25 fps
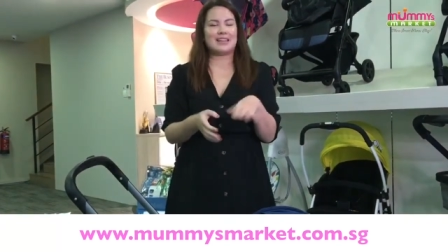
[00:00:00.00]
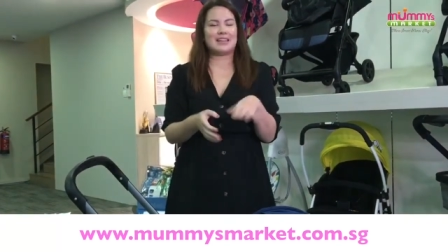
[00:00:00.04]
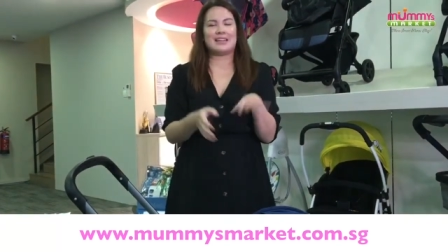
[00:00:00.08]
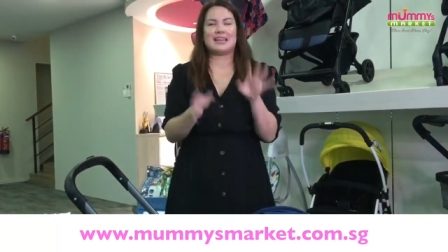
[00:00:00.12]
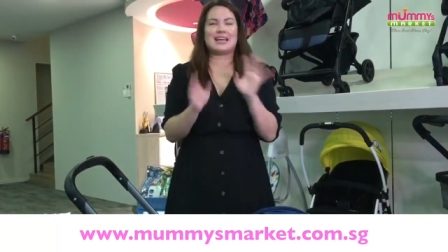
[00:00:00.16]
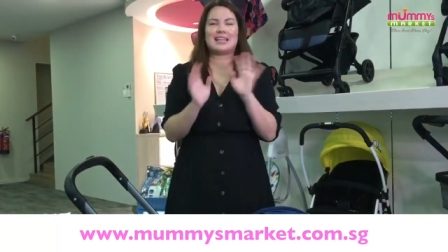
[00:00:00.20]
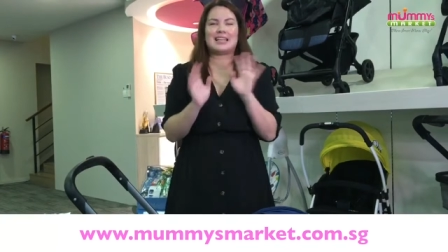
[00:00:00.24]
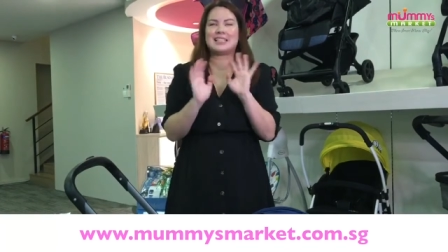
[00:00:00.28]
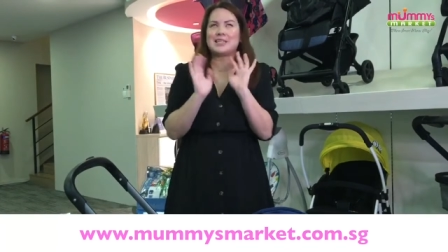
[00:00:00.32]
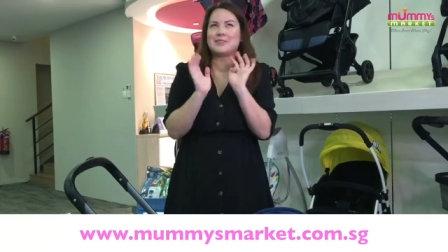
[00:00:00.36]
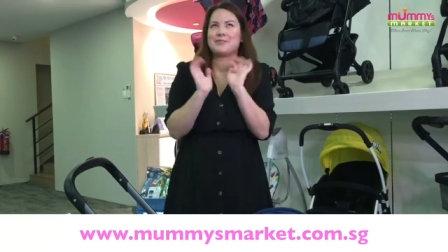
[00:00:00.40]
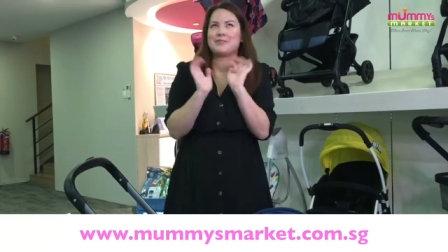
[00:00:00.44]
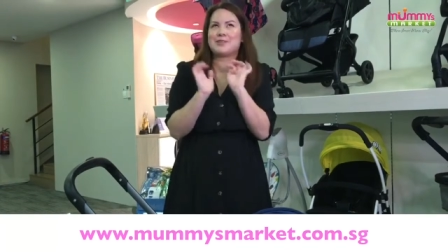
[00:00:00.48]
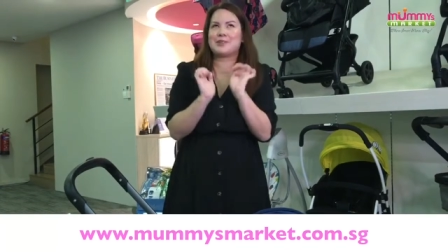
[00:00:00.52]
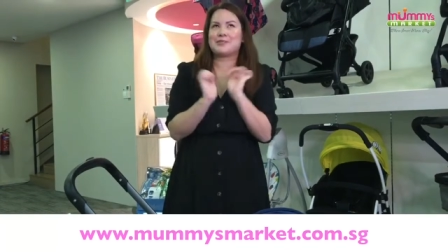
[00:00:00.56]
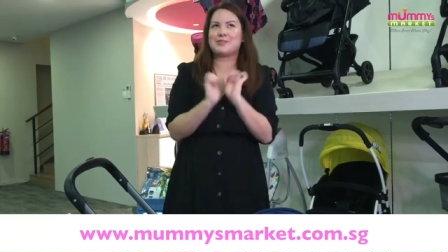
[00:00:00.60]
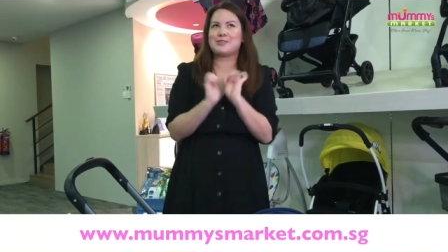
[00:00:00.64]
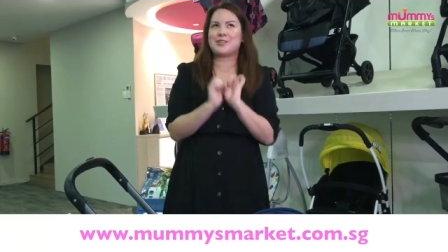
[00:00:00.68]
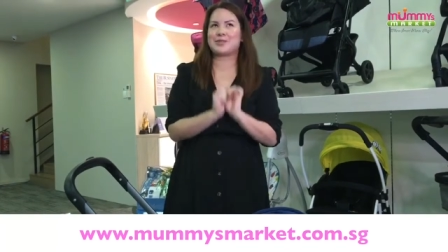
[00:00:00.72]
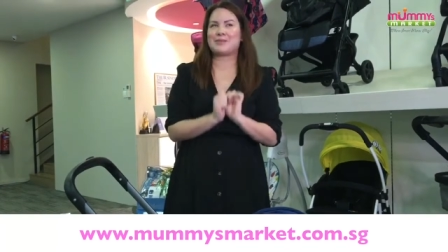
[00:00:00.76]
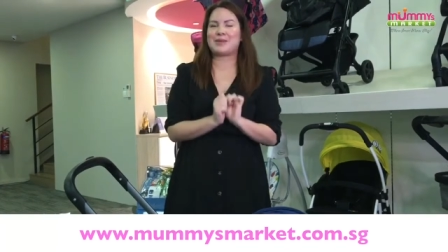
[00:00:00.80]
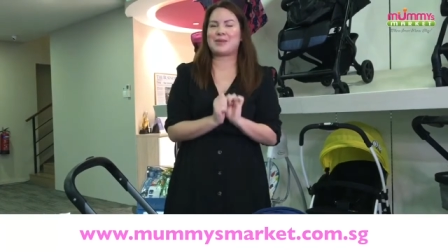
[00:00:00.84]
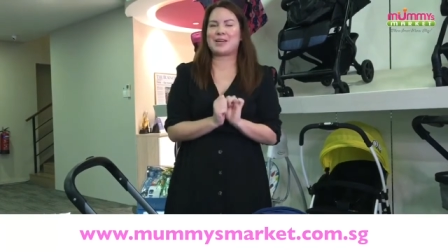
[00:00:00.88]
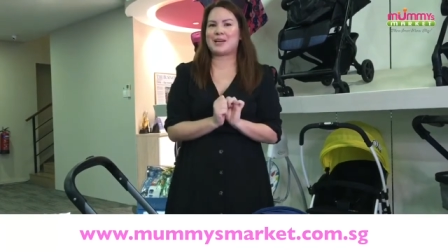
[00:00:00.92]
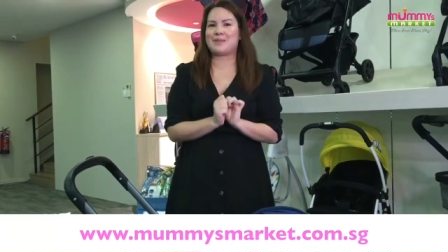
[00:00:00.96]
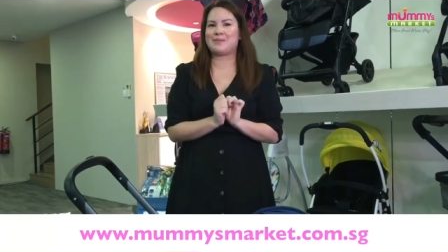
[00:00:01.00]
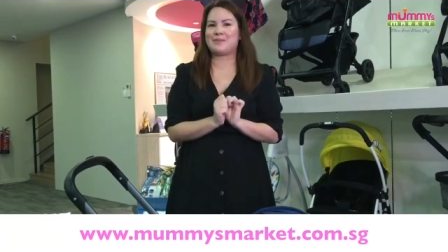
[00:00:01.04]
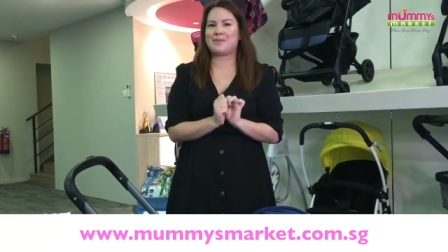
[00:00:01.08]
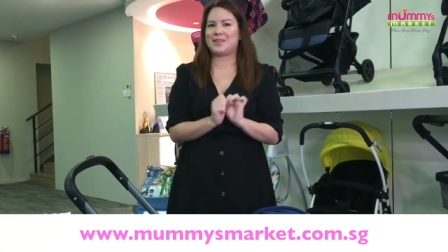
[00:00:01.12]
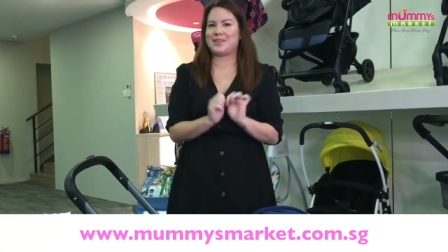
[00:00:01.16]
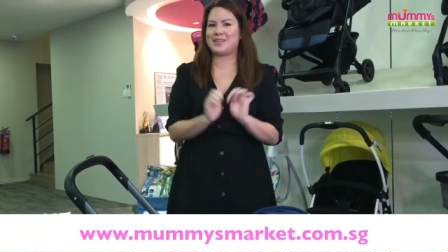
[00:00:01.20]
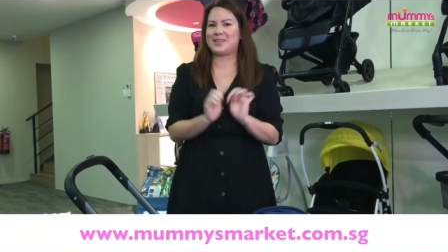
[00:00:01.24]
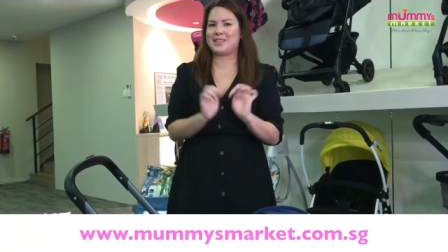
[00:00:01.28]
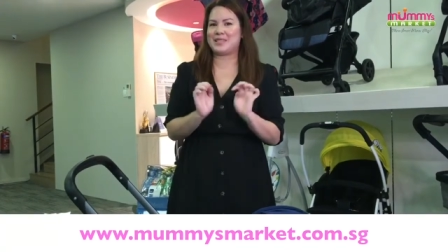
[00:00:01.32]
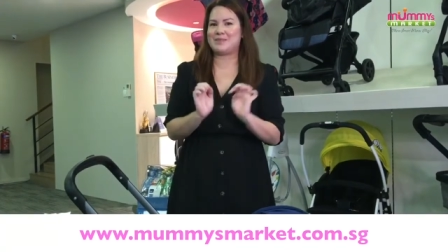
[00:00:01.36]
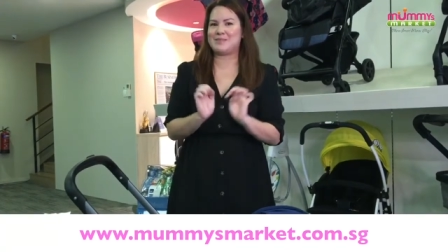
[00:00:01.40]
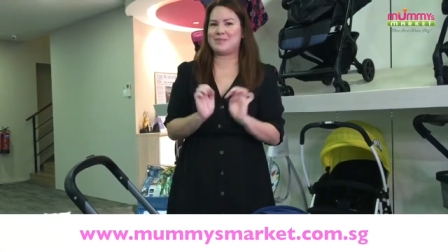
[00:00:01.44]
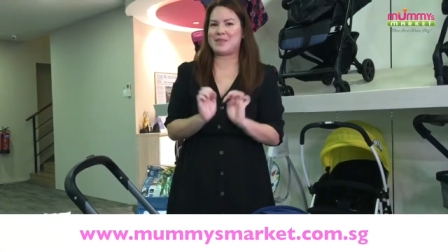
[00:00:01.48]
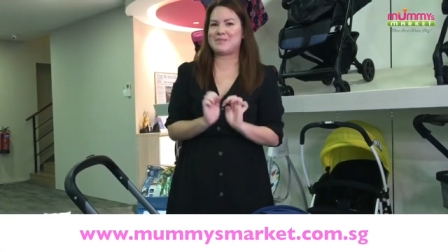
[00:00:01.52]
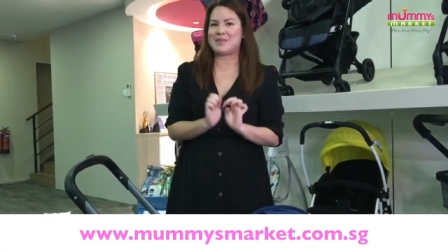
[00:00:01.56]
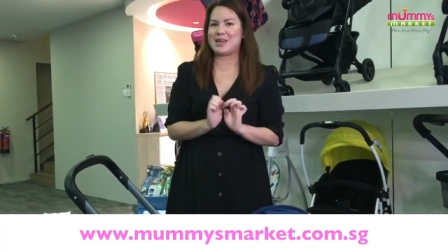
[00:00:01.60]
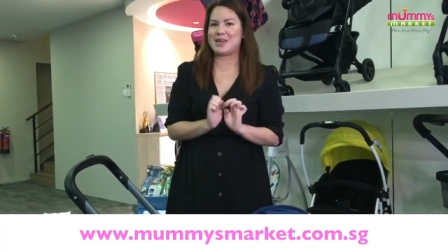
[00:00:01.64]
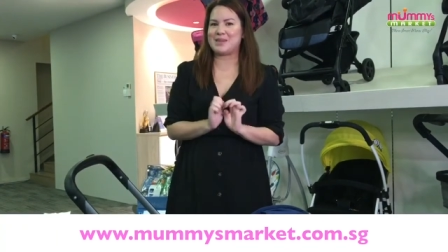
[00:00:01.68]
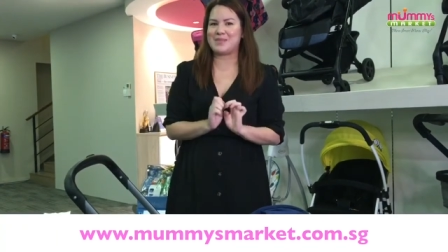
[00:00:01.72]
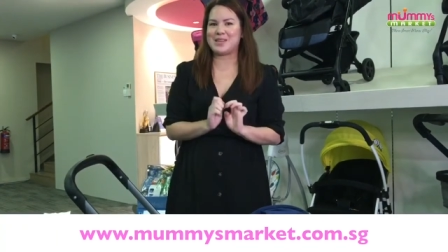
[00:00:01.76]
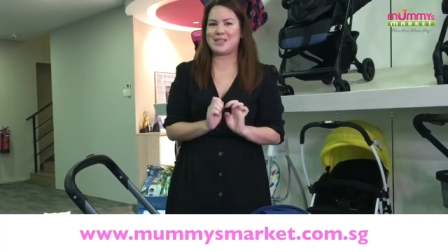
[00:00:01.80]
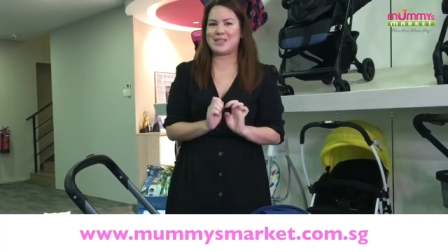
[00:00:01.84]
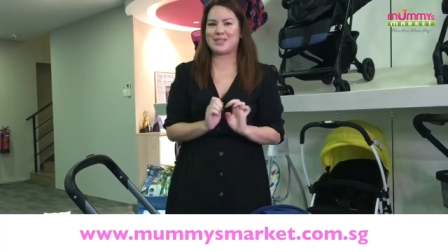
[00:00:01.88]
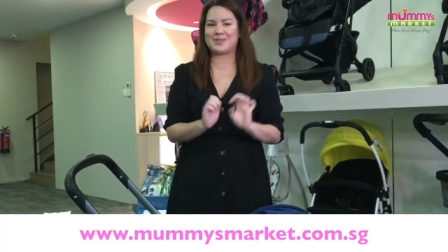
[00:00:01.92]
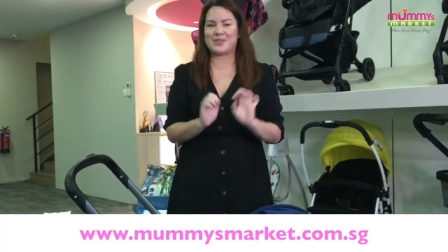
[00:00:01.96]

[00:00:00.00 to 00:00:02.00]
the last thing you want to do is wake up the sleeping baby.